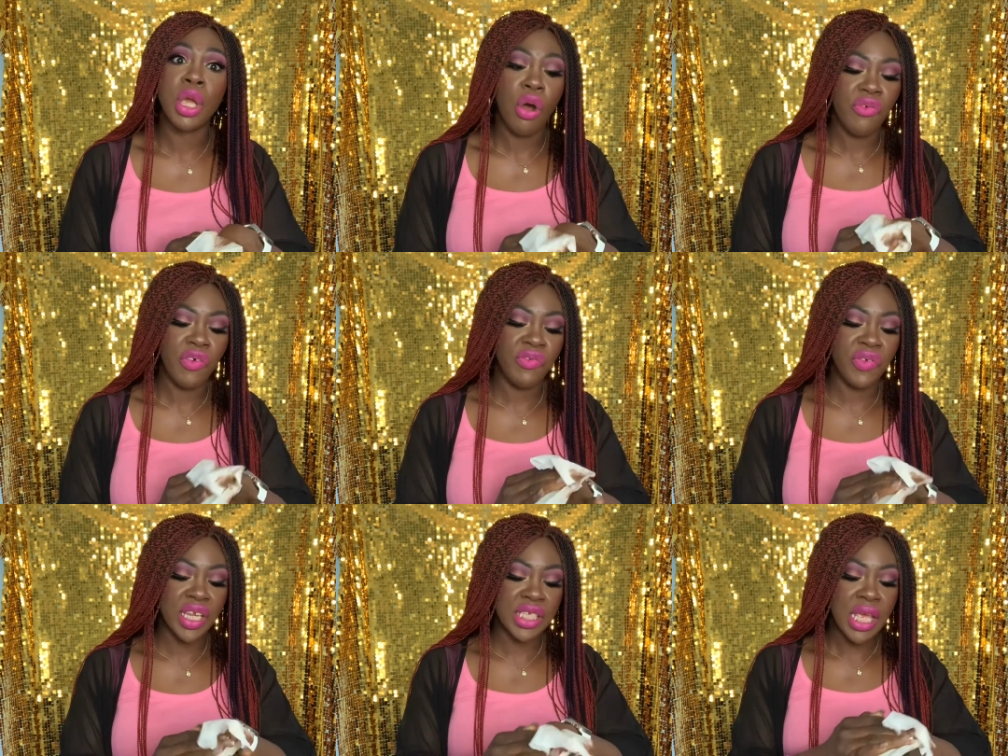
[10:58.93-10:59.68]
off of
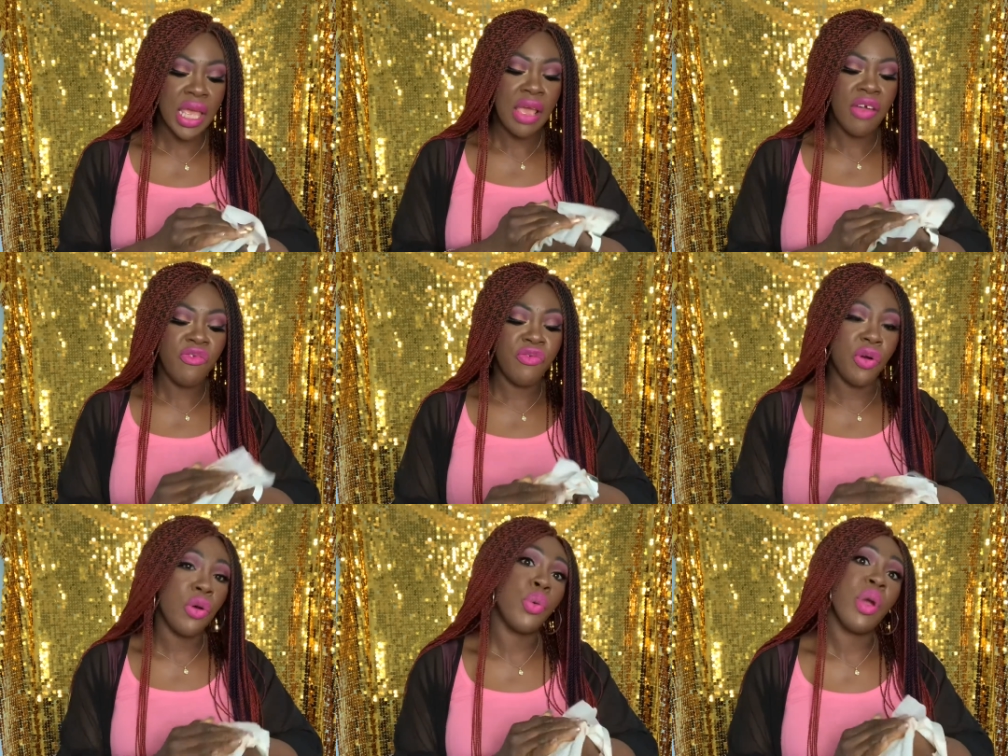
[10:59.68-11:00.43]
it for
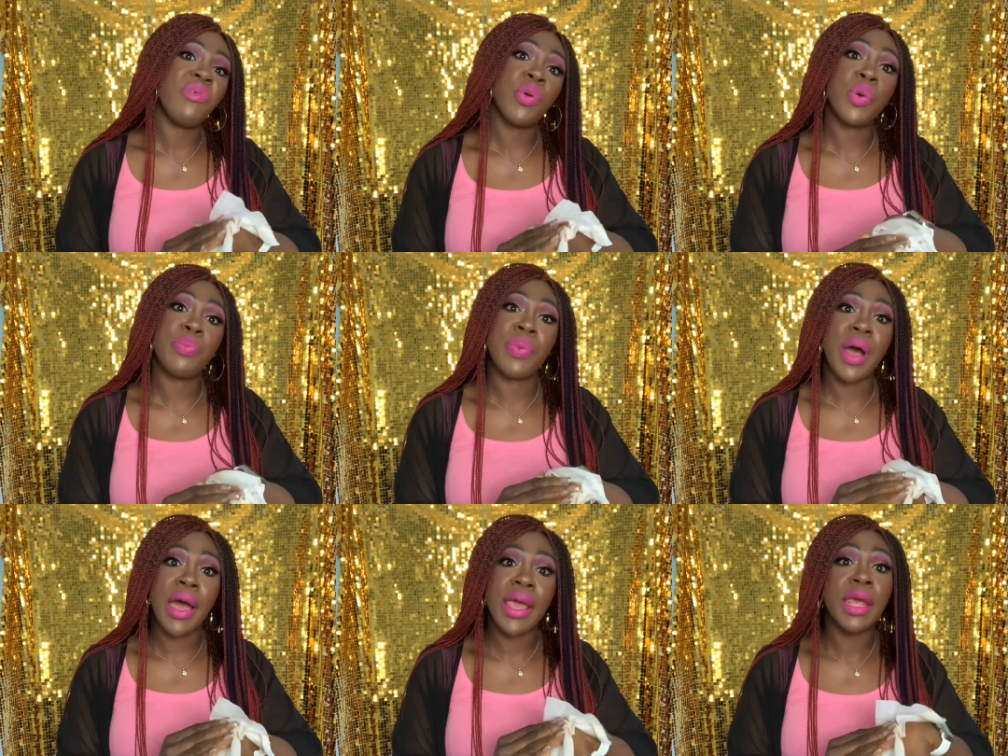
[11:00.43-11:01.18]
whoever would
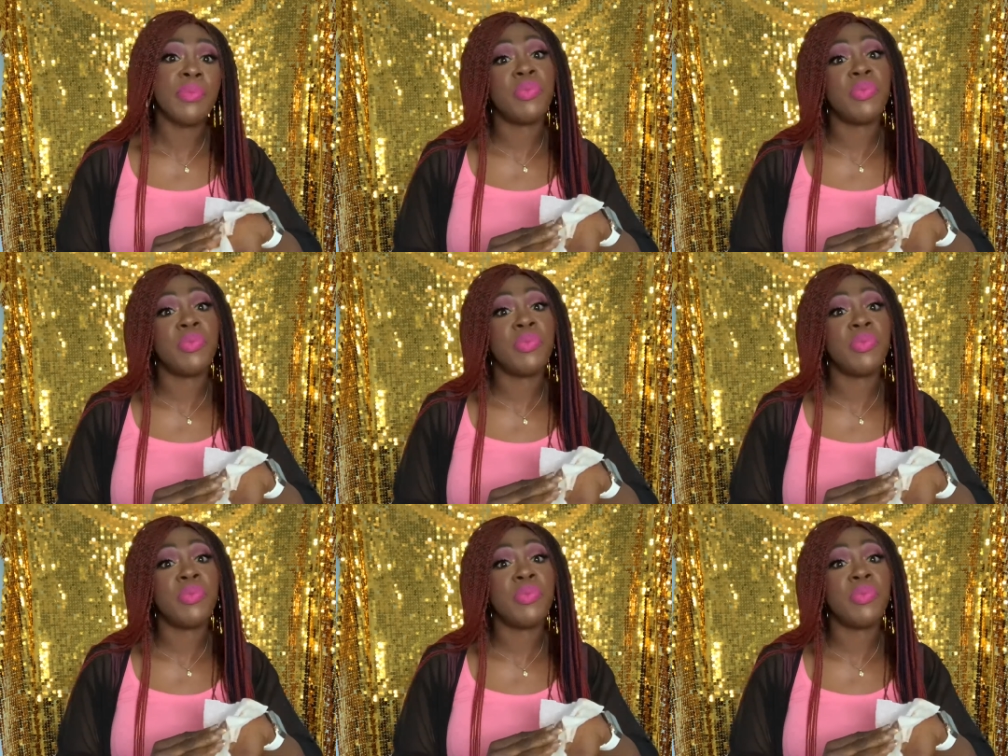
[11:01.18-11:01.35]
buy it,